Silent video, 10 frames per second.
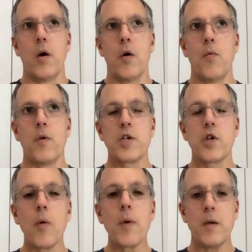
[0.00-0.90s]
with
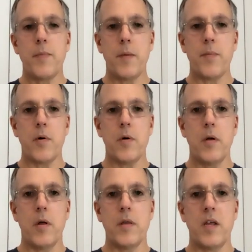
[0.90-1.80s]
so many
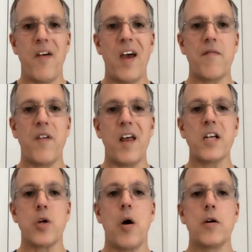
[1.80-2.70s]
people that have had
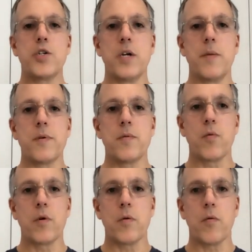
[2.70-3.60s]
financial hardships,
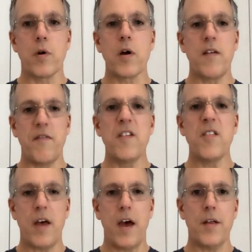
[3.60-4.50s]
we're going to
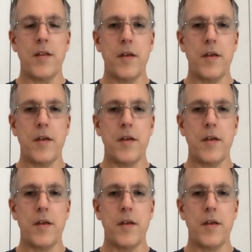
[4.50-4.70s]
feel that. And